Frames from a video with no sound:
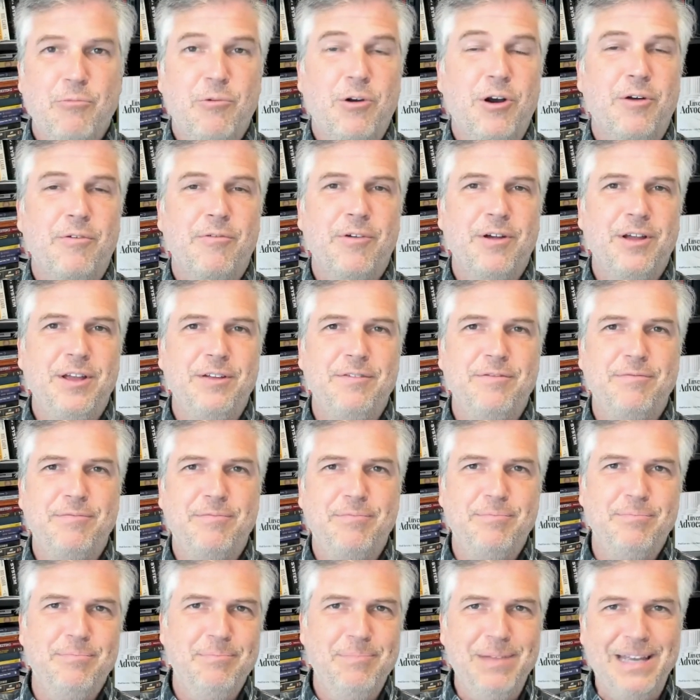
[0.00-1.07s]
where we've
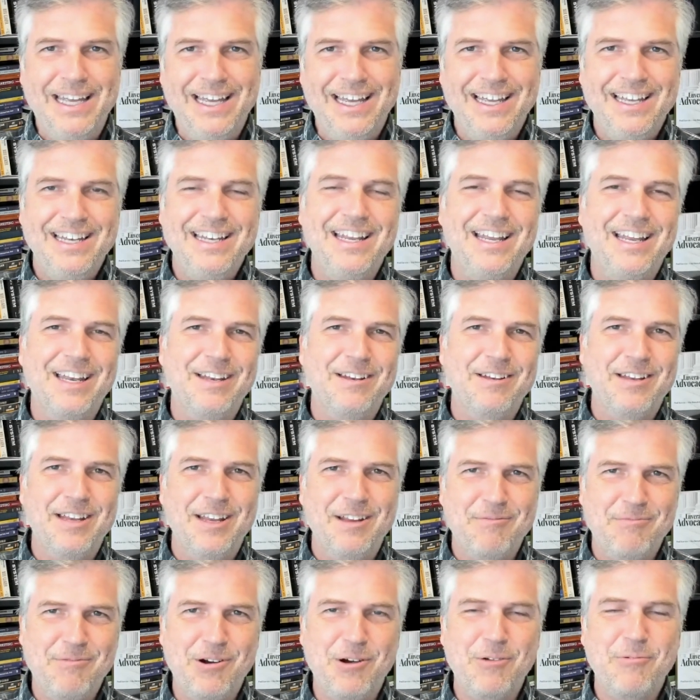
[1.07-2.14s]
been and,
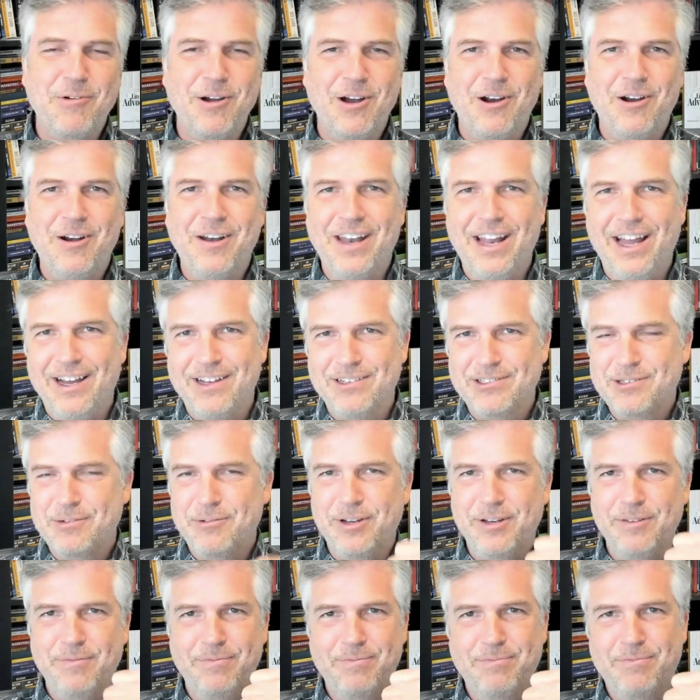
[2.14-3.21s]
and where we are now. So
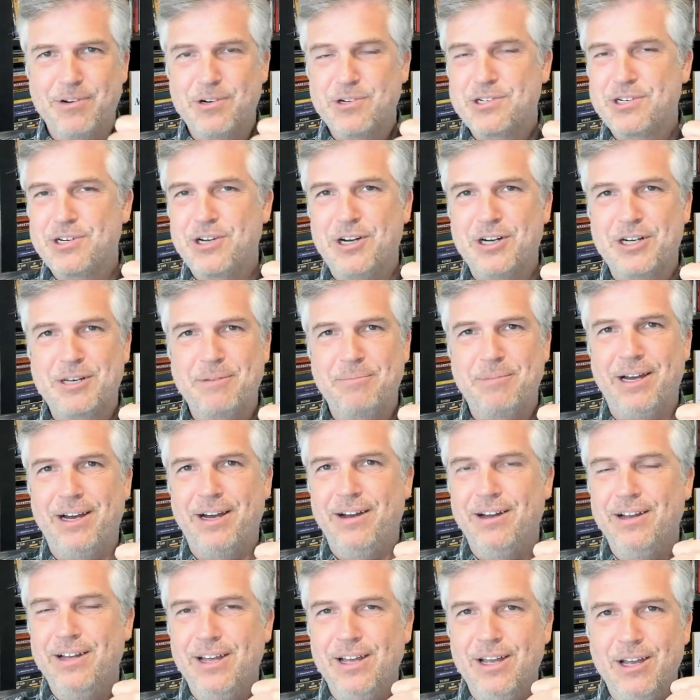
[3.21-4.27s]
we first talked
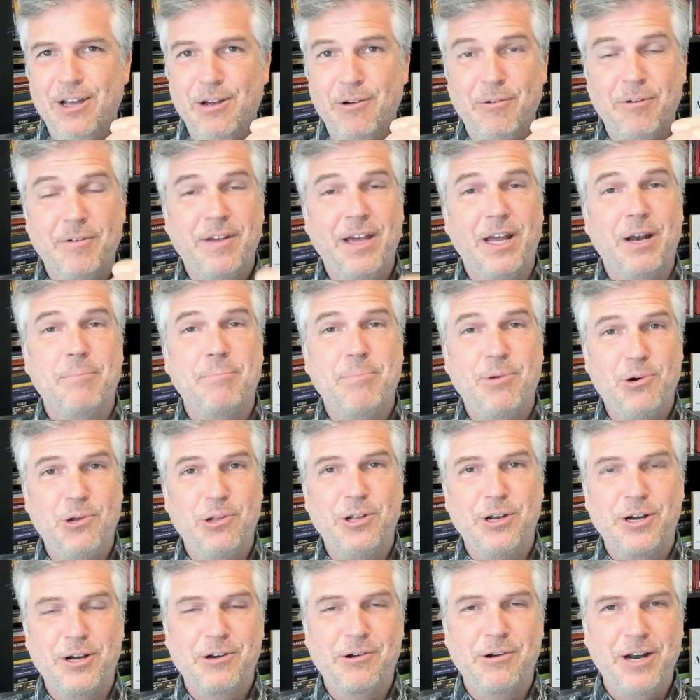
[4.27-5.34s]
about we've got to pull
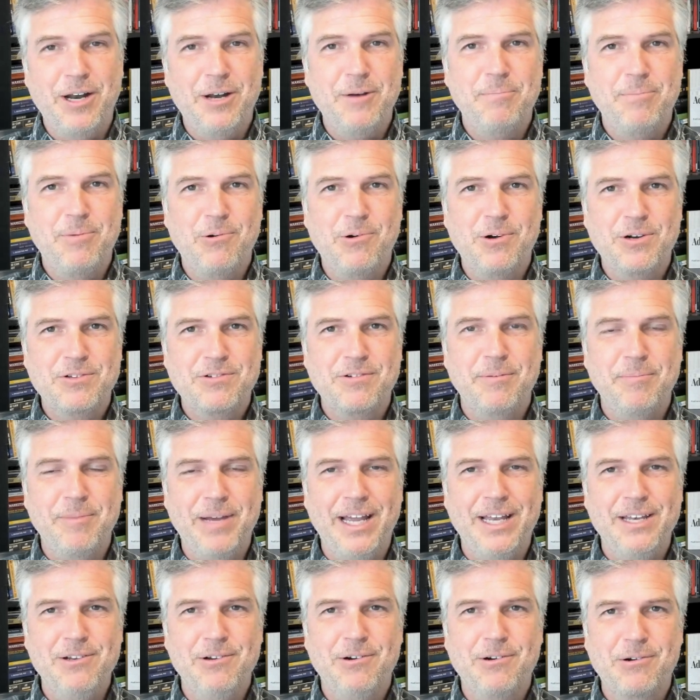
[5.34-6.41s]
our credit reports from
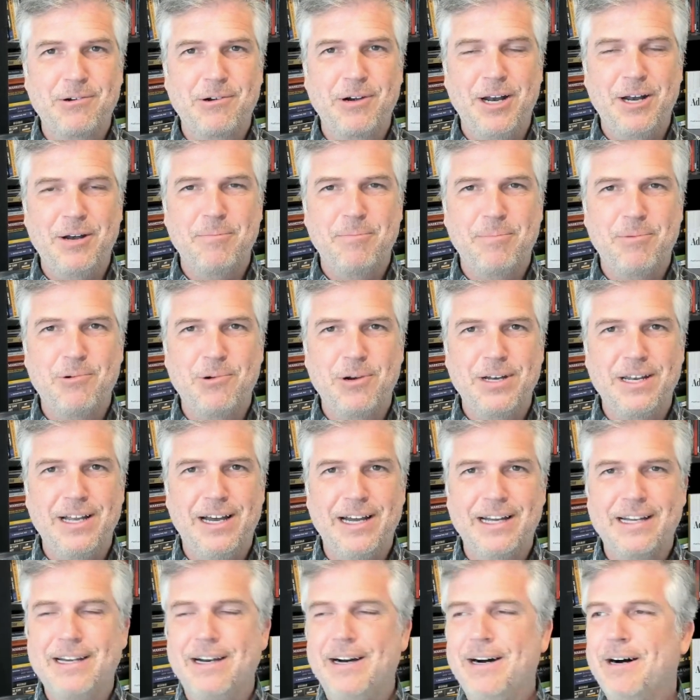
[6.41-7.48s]

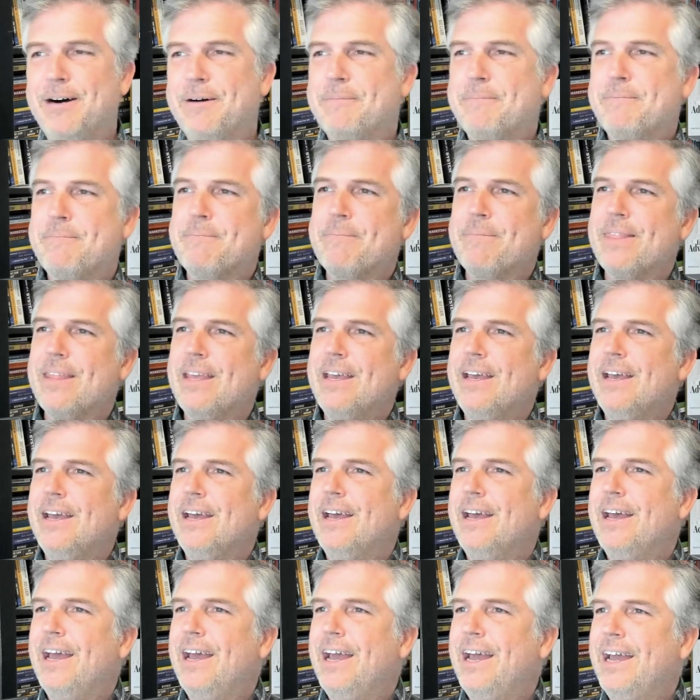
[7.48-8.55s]
annualcreditreport.com.
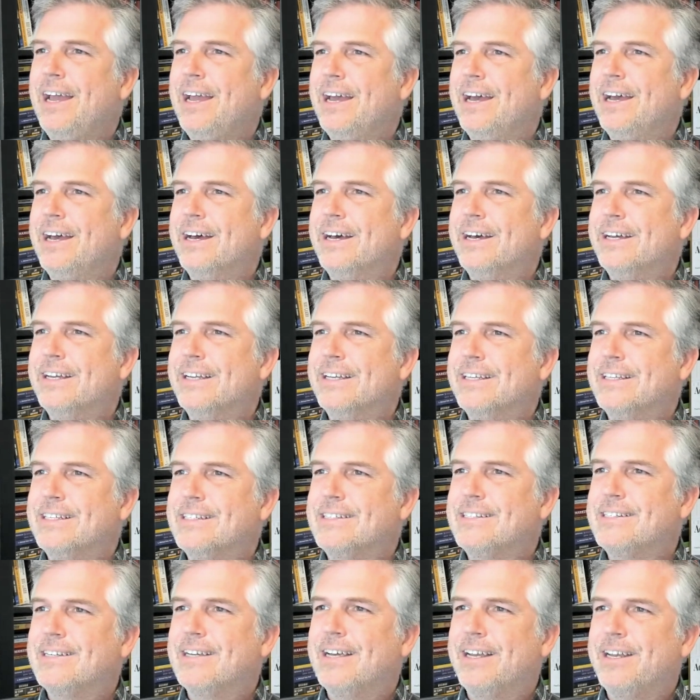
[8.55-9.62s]

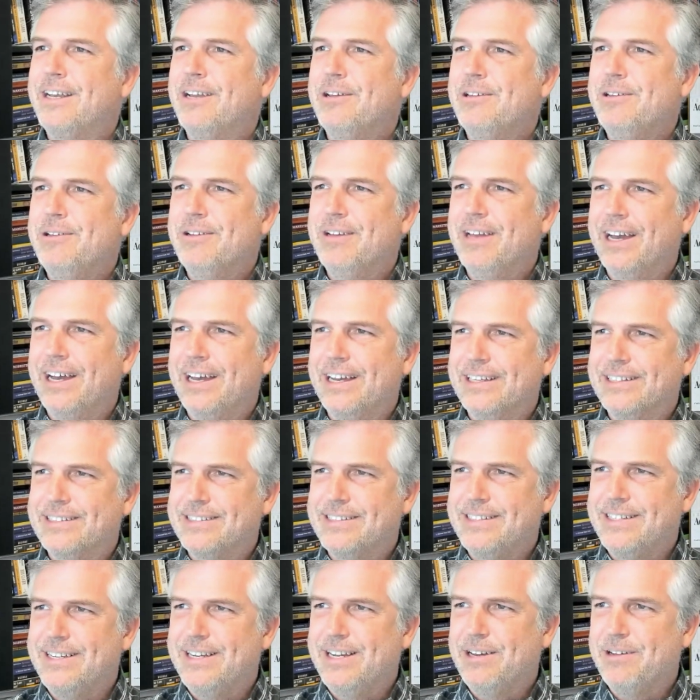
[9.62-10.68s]
And I know you
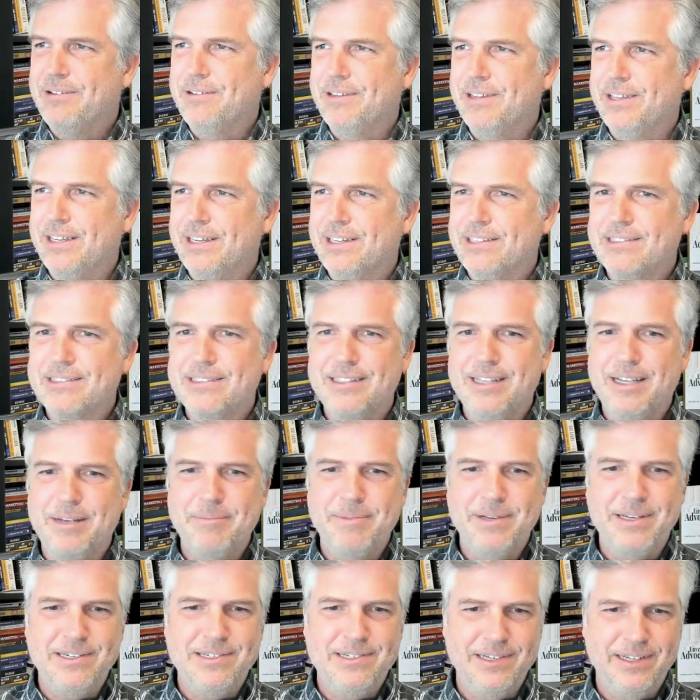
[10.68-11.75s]
guys know this. Let
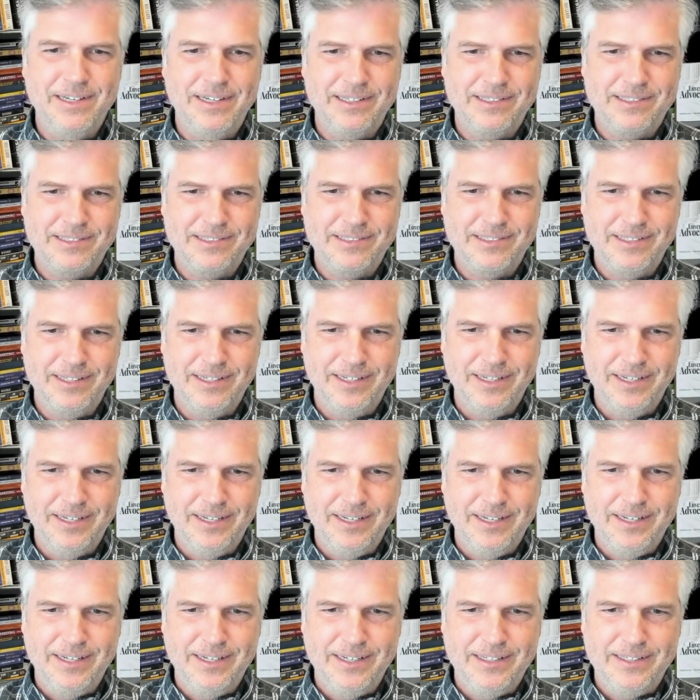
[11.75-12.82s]
me just
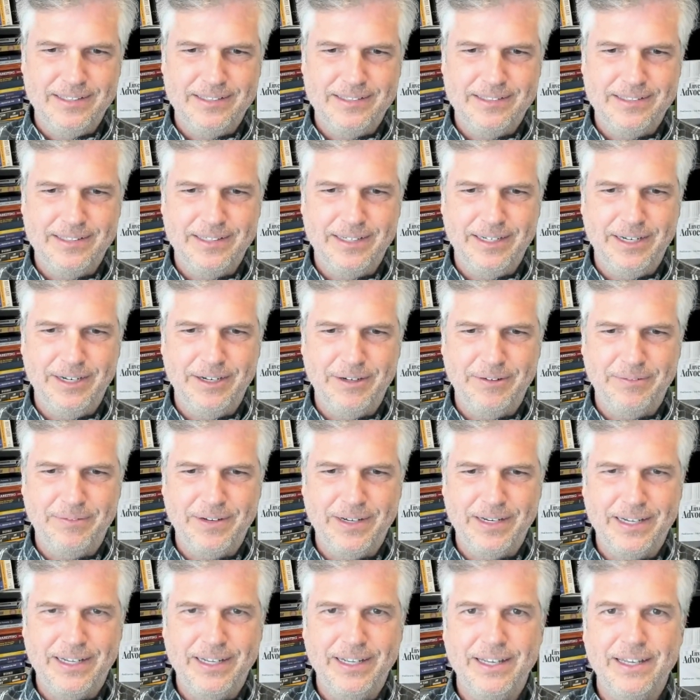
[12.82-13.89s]
see here if
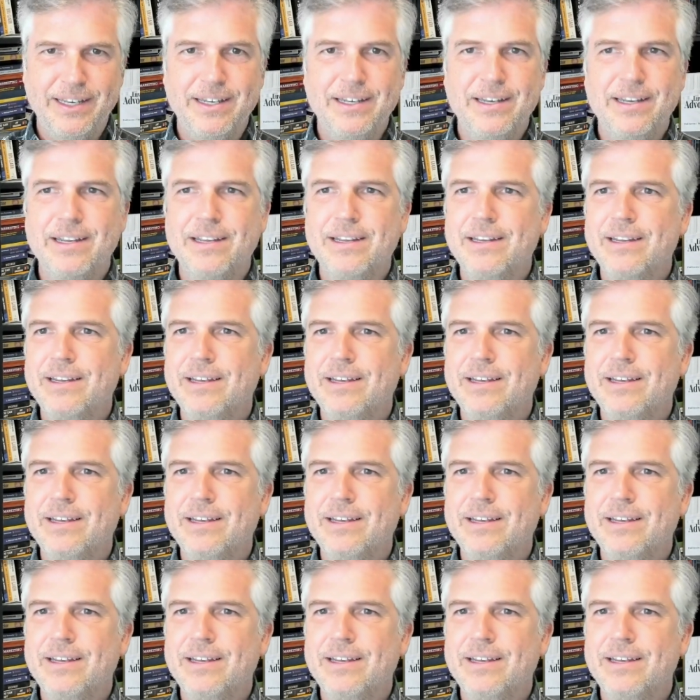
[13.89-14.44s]
I can